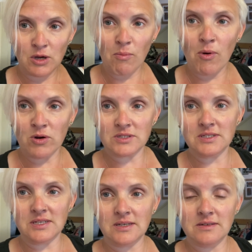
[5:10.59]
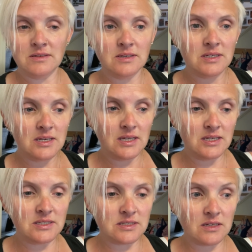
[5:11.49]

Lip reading: boxes in is,